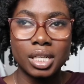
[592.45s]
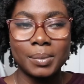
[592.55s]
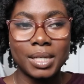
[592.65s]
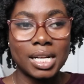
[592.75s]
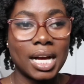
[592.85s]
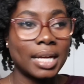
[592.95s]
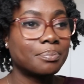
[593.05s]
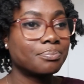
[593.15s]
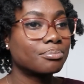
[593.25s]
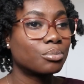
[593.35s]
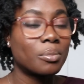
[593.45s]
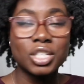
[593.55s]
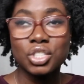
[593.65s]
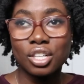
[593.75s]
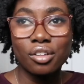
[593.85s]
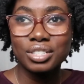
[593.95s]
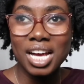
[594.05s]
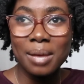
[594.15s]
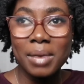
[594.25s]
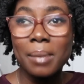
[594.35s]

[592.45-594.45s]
I mean, I will mention all the time,